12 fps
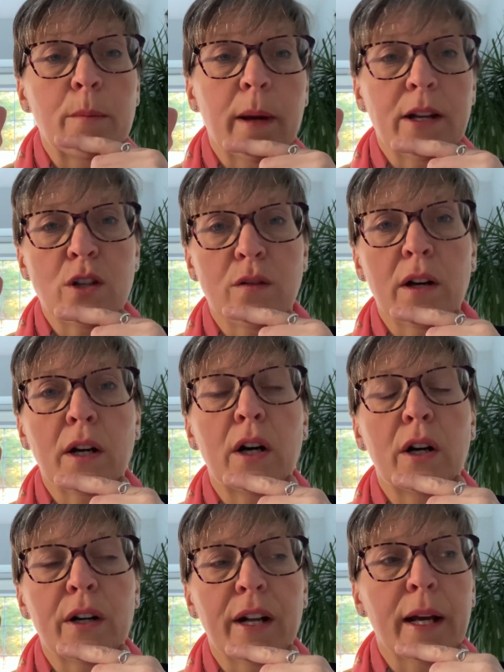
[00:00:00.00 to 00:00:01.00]
Major
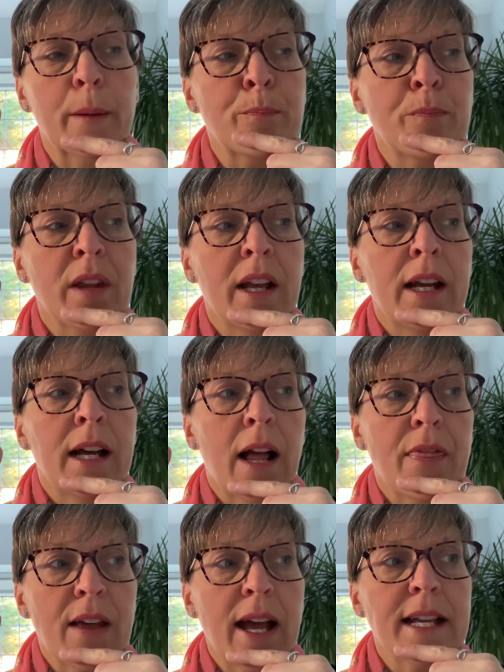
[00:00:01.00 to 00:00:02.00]
Arcana.
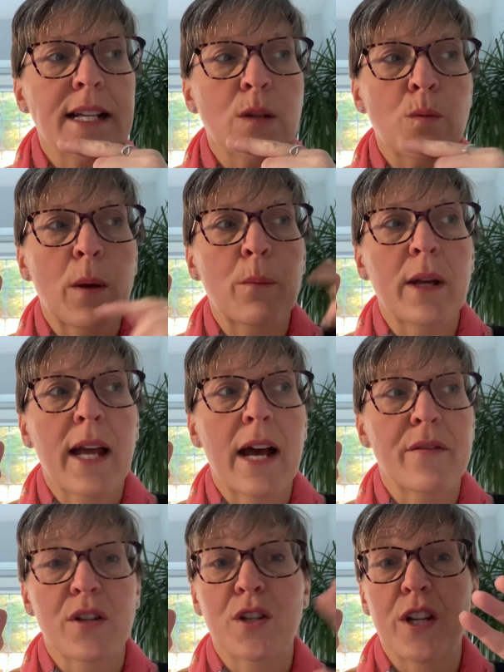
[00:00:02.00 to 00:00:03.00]
And that is when we
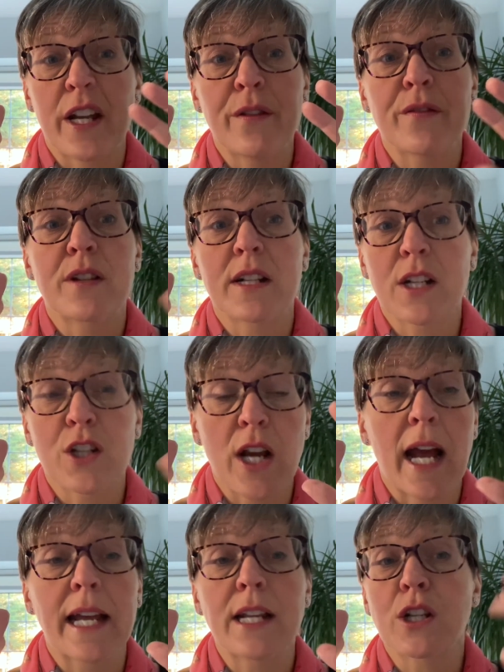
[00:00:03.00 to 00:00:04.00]
have a shift and a
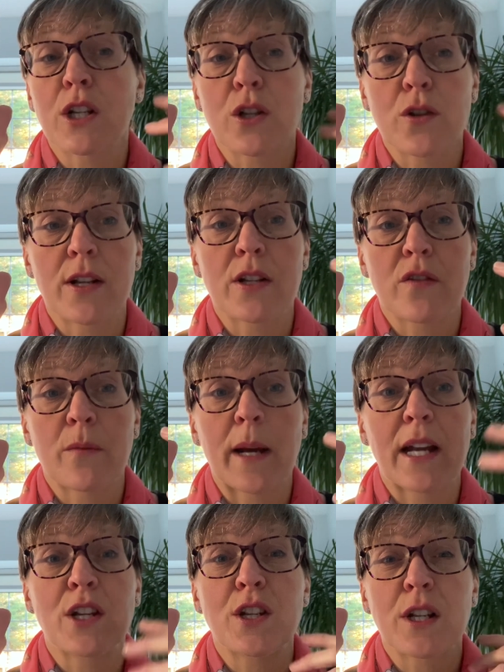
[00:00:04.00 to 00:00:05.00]
change and a
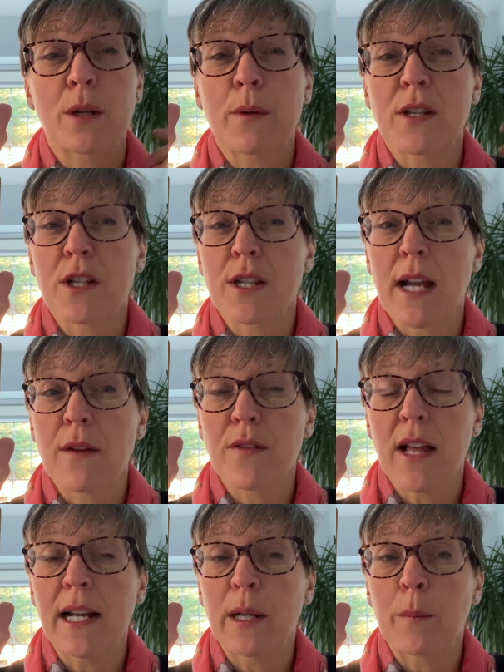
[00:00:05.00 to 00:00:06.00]
transformation and we just have
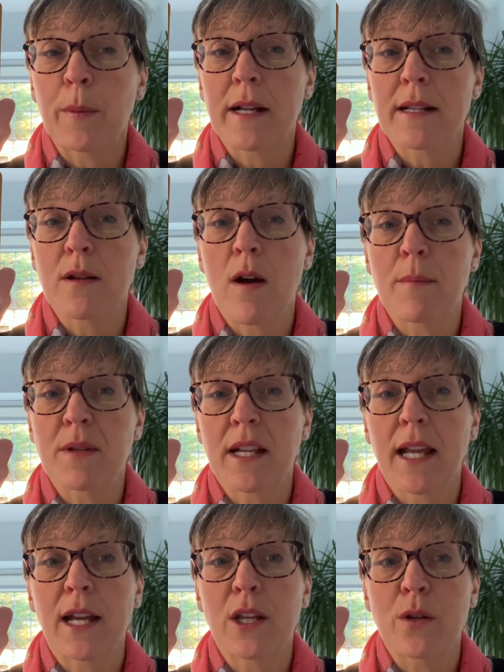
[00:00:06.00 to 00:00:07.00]
that little bit of time to
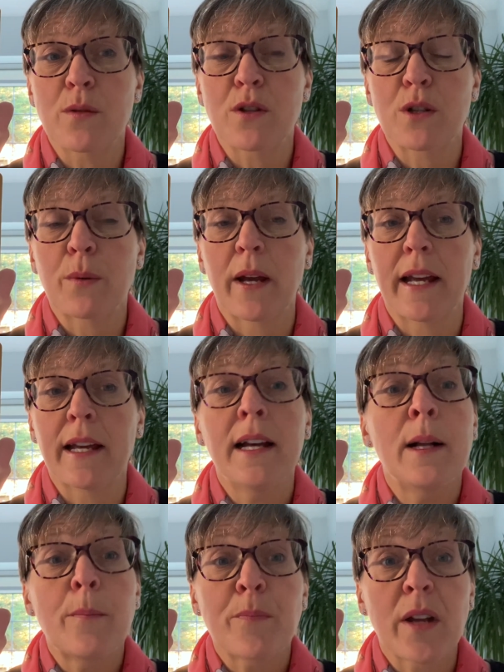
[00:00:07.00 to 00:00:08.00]
get used to it.
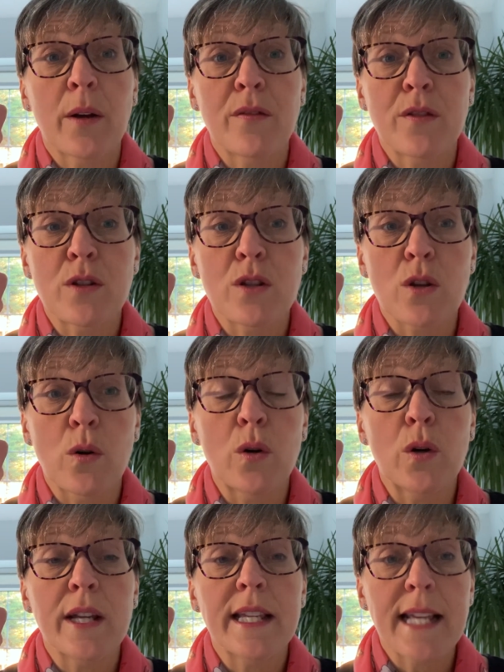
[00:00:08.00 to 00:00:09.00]
Now, if you
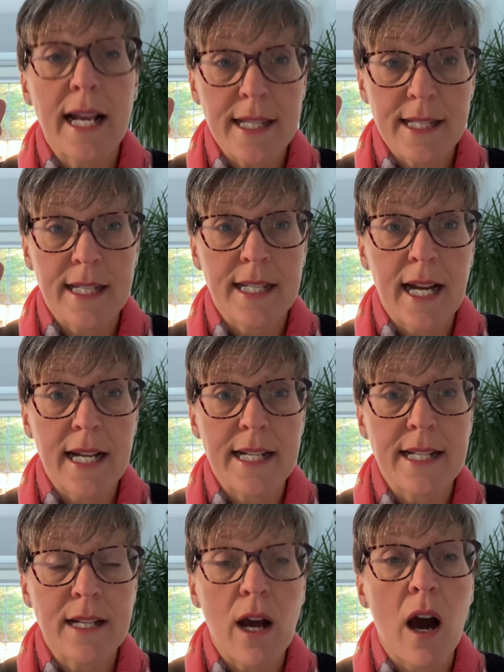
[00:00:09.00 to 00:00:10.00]
saw
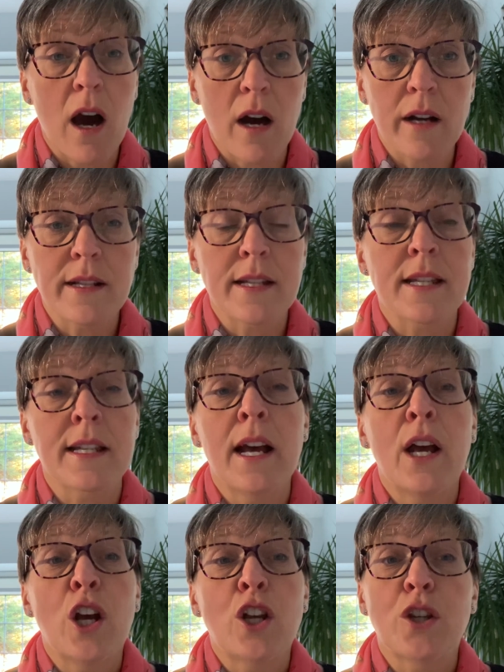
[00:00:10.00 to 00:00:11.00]
yesterday's cards,
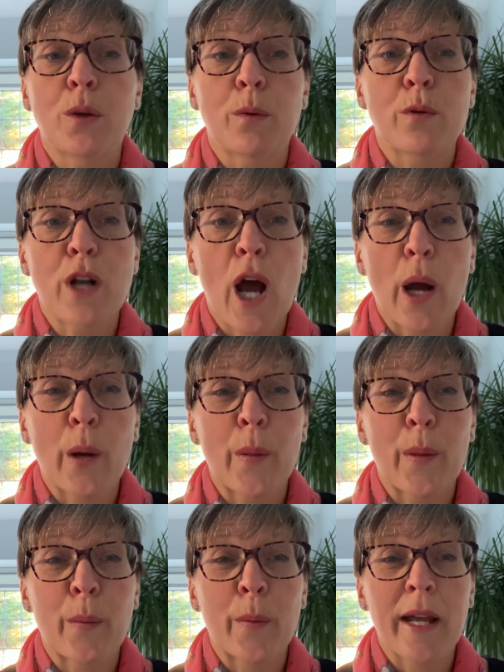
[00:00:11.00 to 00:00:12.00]
you will know
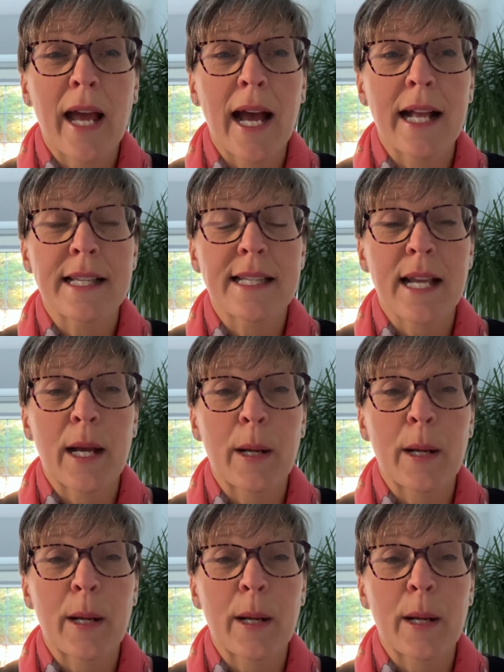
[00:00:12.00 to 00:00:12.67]
that we had